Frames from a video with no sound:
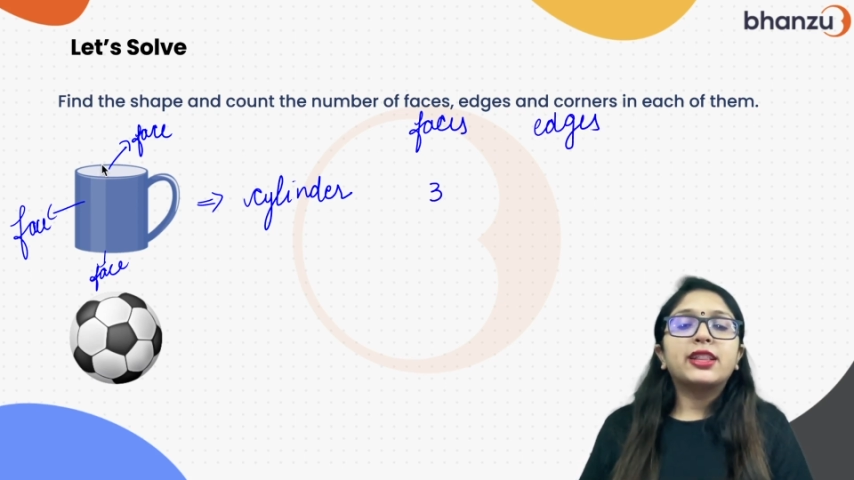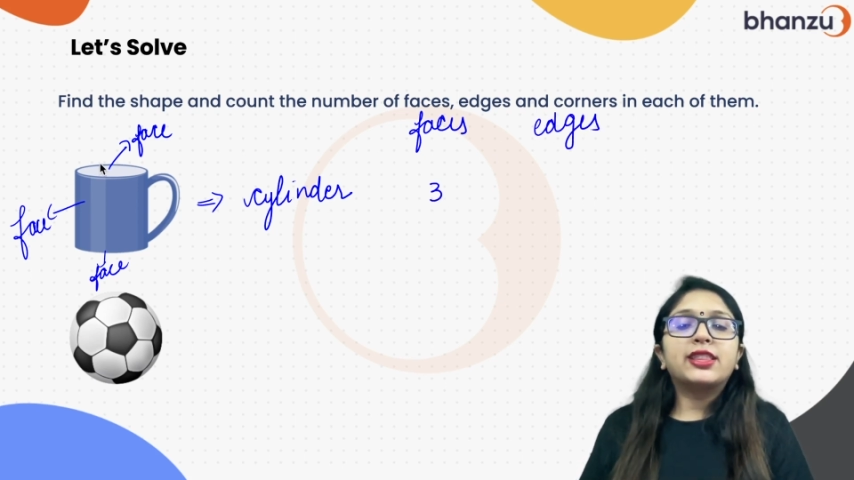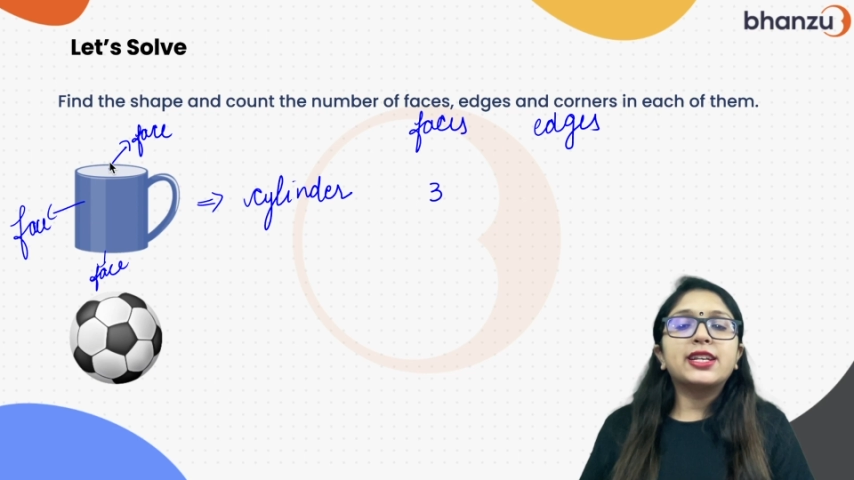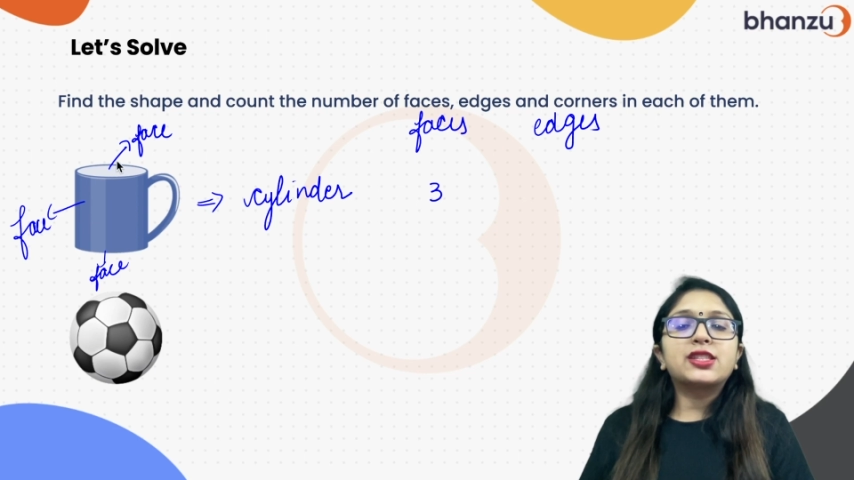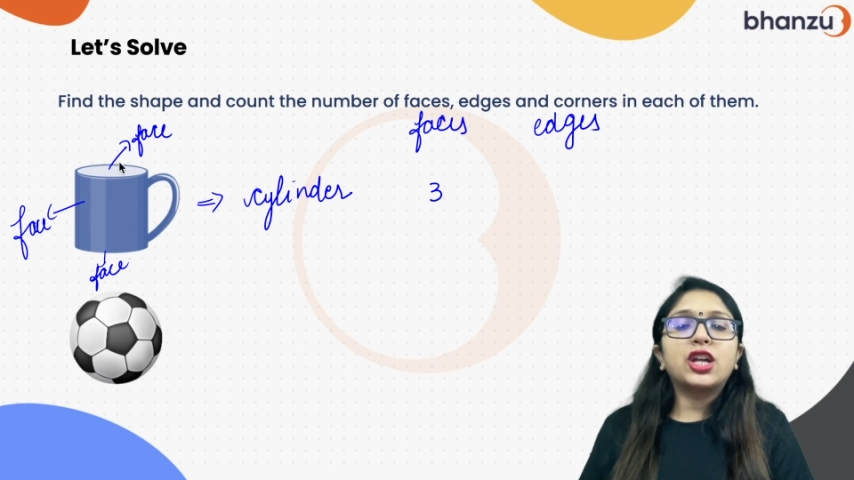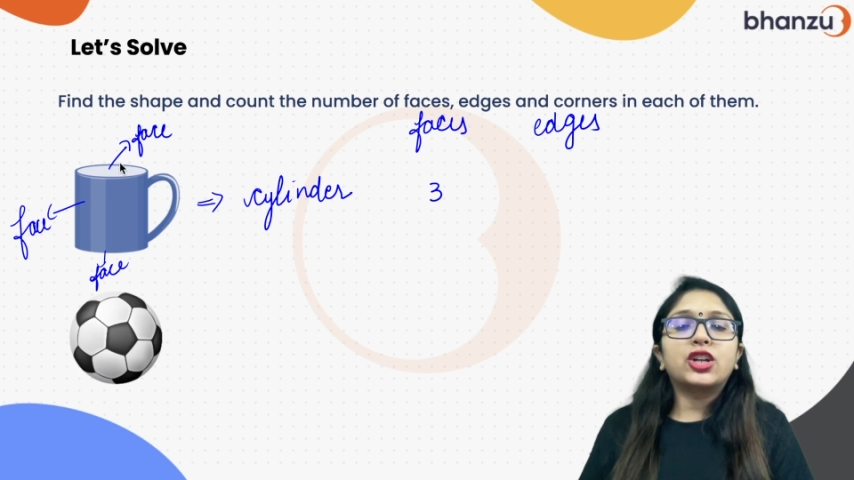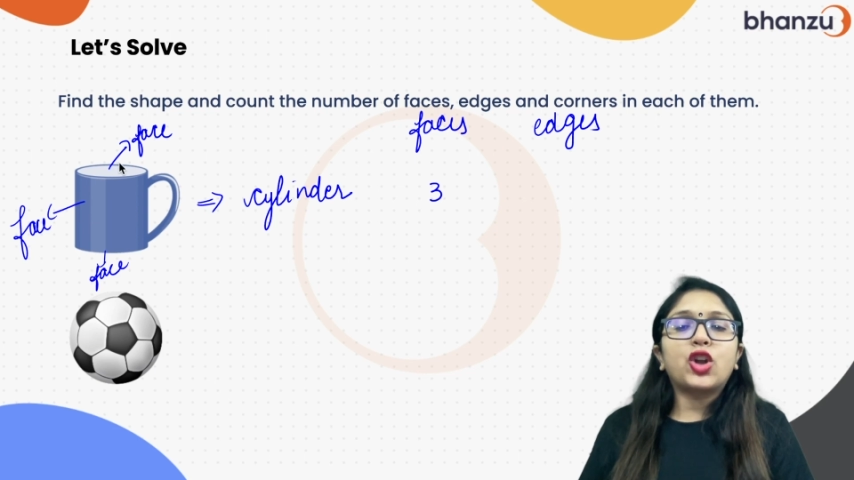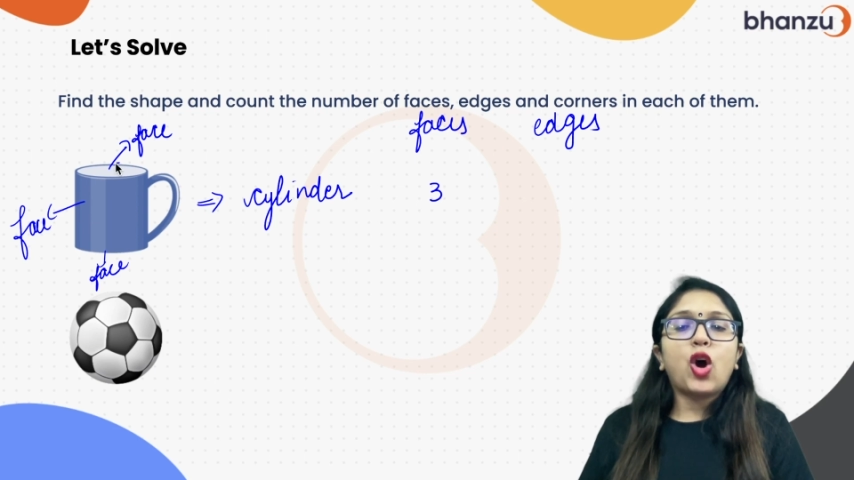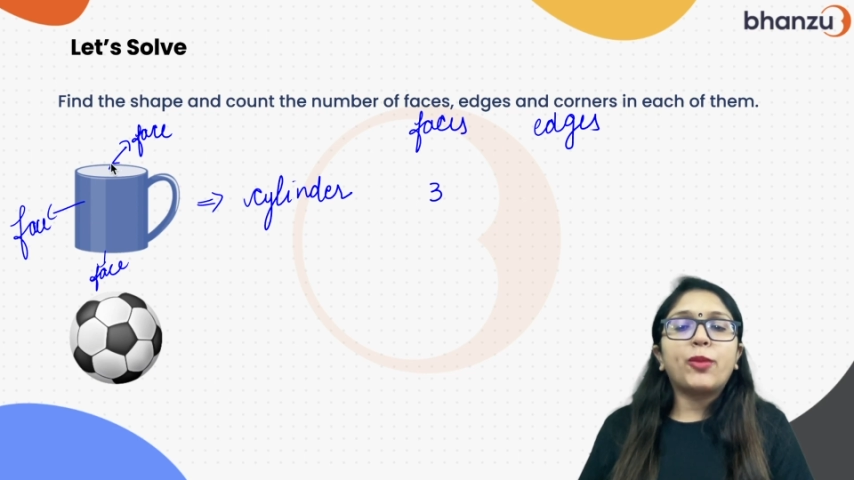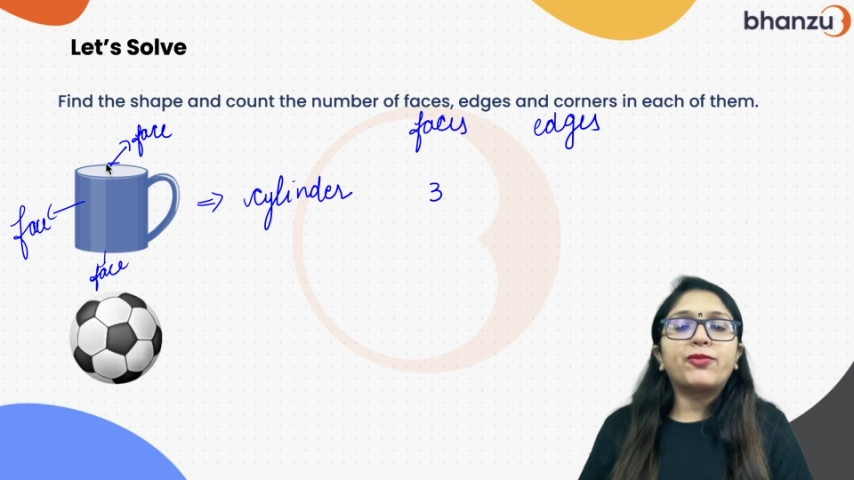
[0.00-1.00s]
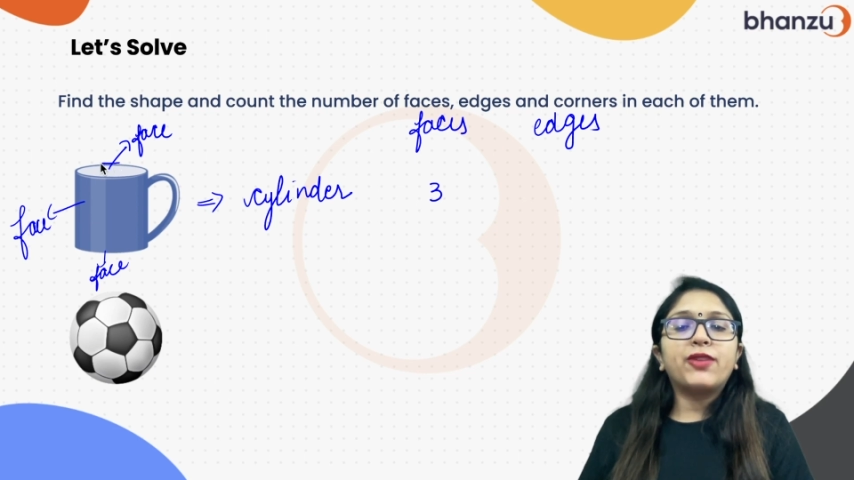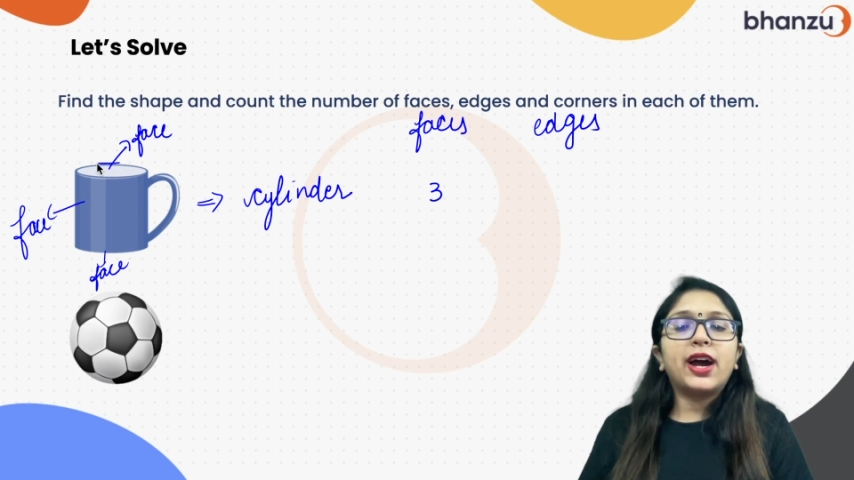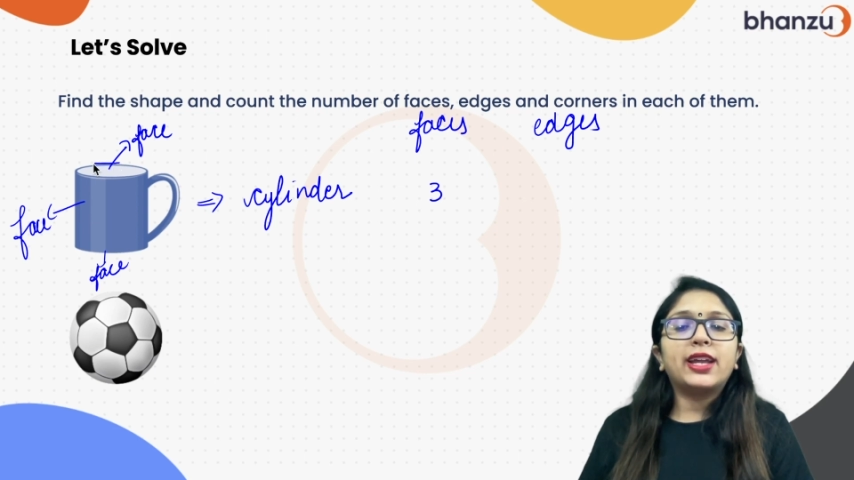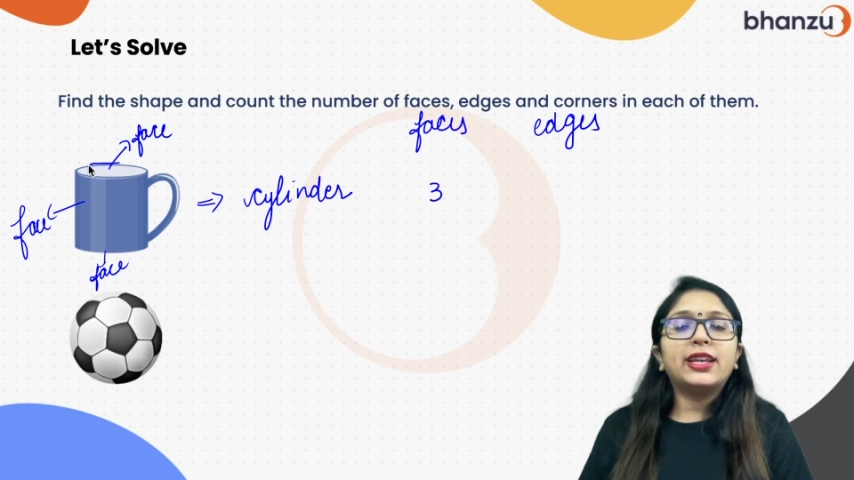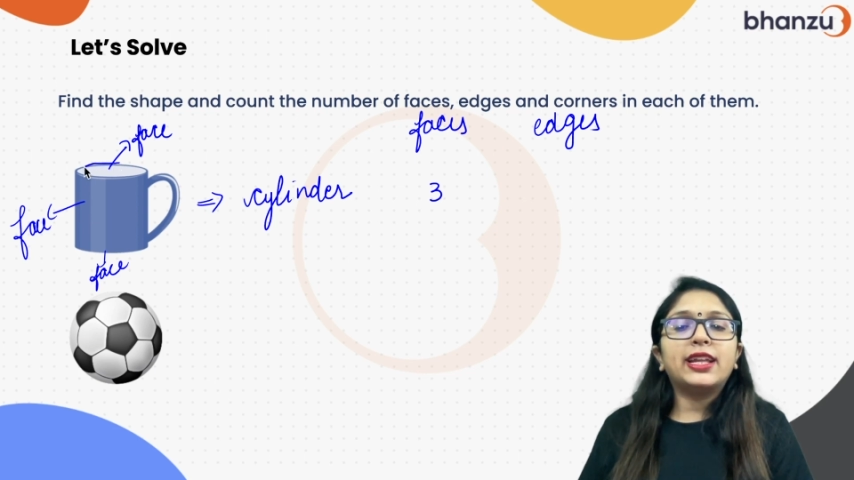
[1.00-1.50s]
this the top
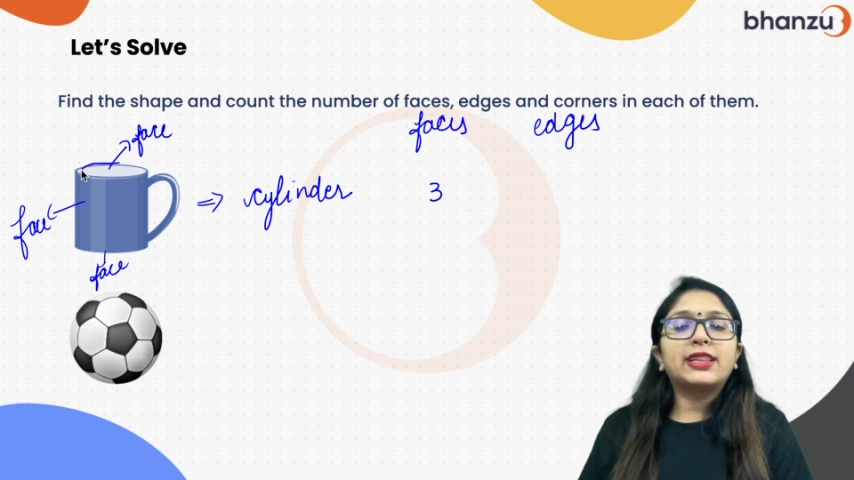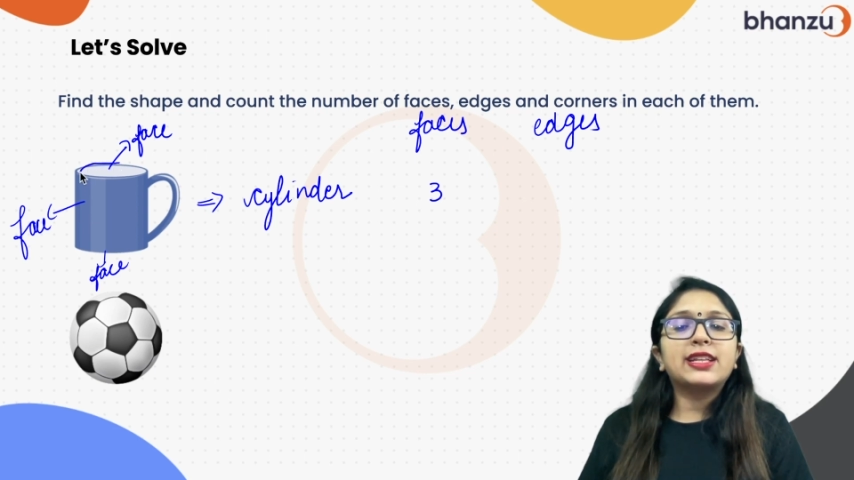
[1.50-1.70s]
one,